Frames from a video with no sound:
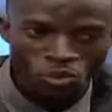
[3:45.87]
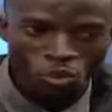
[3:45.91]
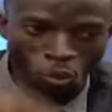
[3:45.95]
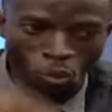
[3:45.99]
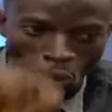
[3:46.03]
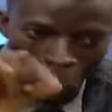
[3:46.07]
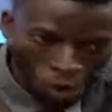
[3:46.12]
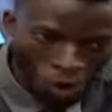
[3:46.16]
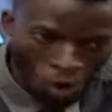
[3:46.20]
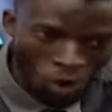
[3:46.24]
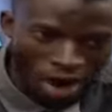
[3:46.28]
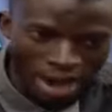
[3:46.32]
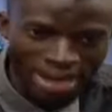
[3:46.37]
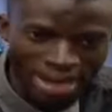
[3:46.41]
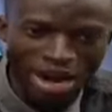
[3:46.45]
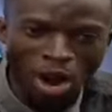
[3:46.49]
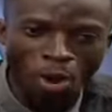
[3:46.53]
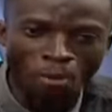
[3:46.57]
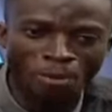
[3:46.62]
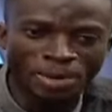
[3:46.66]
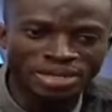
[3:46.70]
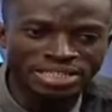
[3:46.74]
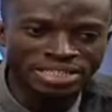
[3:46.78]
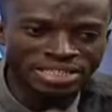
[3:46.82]
Who and
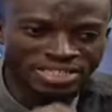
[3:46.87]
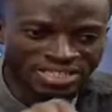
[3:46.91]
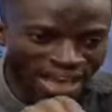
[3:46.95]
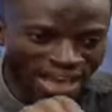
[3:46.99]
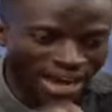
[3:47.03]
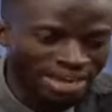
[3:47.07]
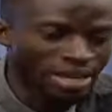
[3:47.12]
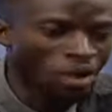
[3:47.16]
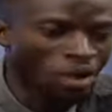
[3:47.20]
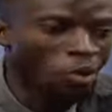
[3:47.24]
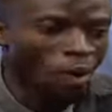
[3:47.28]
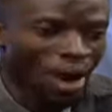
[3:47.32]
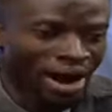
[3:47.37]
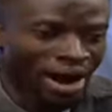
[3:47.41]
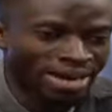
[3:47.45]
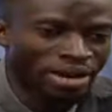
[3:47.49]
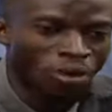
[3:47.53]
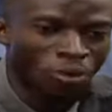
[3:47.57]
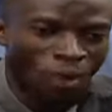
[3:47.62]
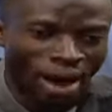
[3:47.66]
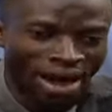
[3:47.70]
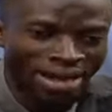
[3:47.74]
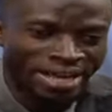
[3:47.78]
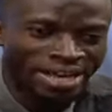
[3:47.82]
I'll be decided why.
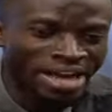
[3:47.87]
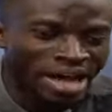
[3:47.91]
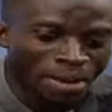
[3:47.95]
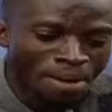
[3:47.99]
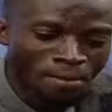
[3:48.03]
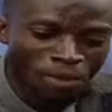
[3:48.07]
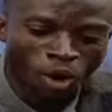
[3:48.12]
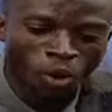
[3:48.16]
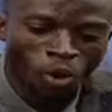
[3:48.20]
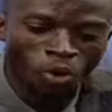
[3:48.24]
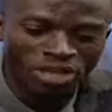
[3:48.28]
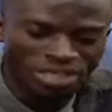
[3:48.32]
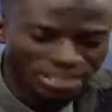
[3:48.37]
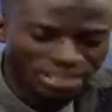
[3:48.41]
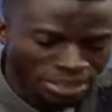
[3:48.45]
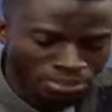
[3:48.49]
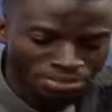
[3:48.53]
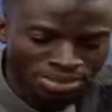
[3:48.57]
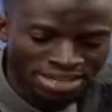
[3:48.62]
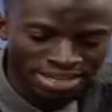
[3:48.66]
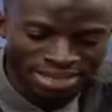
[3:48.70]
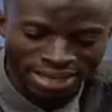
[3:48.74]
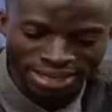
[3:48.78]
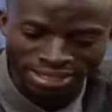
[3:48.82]
Well, won't
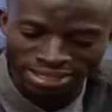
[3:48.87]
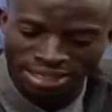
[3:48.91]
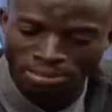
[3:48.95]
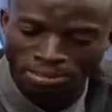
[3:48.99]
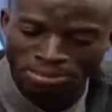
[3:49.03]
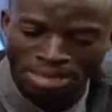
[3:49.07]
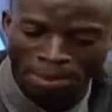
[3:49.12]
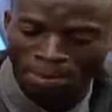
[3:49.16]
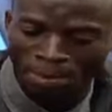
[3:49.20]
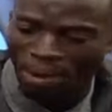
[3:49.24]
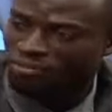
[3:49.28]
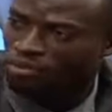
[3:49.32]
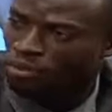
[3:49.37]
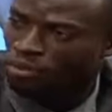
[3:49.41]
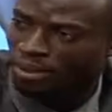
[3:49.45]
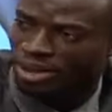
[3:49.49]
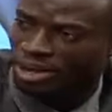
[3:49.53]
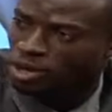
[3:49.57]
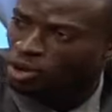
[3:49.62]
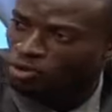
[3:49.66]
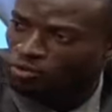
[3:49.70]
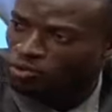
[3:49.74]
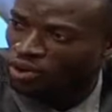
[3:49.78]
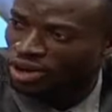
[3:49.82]
mean can't tell us apart from
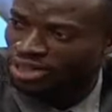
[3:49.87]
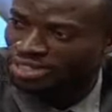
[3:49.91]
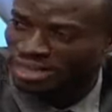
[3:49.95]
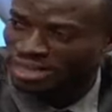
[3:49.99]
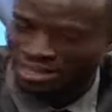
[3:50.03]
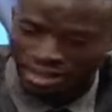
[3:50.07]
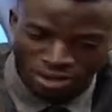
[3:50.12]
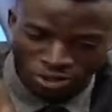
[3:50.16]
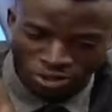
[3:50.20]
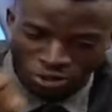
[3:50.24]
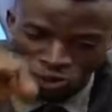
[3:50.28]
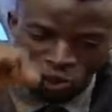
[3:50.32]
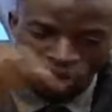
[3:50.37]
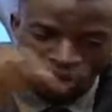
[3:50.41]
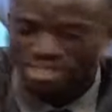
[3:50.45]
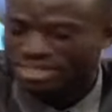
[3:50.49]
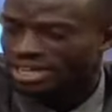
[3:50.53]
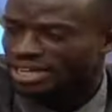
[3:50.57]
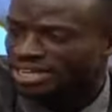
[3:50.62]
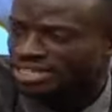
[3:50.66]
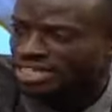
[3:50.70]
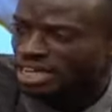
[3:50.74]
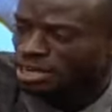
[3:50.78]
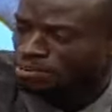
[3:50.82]
Ken Ovorata, there is no
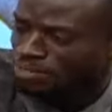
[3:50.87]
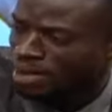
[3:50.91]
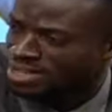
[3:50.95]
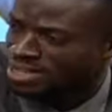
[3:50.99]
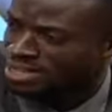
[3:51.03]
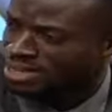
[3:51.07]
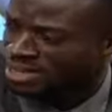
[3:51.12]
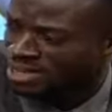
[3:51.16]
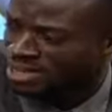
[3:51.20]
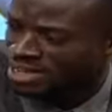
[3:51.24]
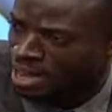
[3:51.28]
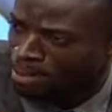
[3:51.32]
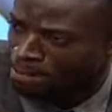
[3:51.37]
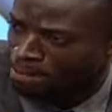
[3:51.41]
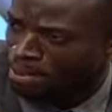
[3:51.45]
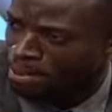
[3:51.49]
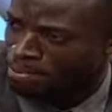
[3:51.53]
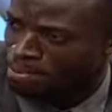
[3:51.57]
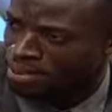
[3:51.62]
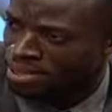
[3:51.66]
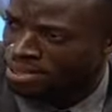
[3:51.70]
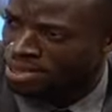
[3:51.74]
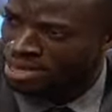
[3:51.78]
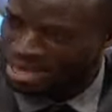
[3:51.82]
intelligent person in the
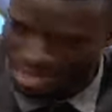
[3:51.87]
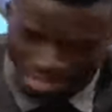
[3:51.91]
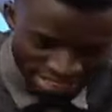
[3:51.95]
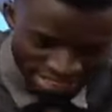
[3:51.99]
MPP.